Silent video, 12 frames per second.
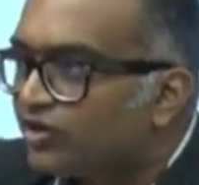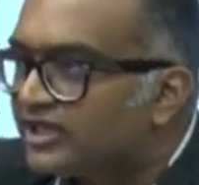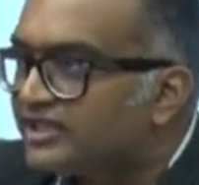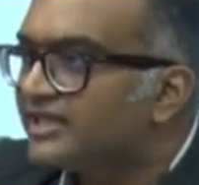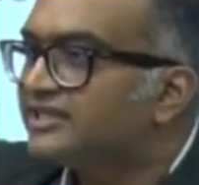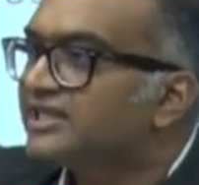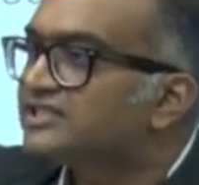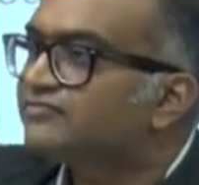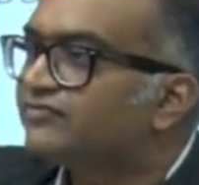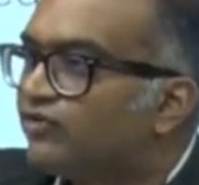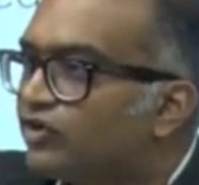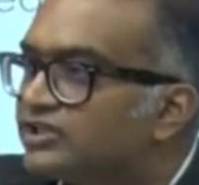okay, then this
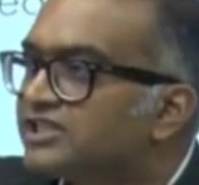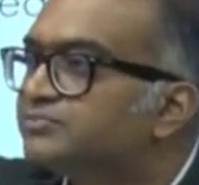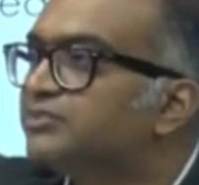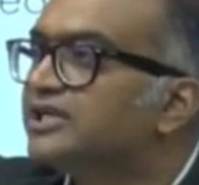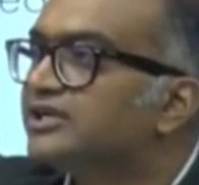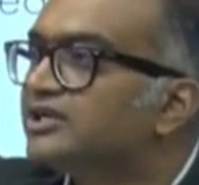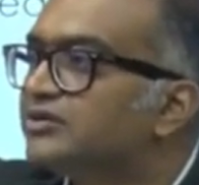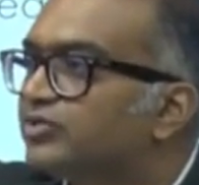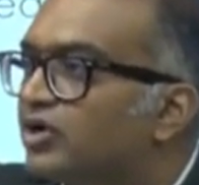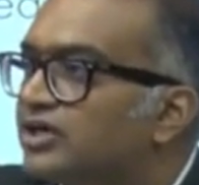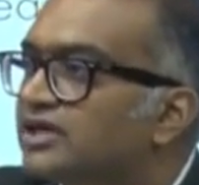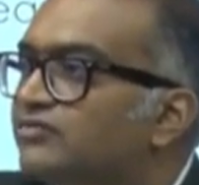for this particular
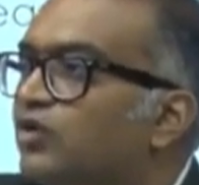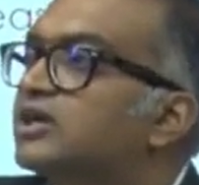product,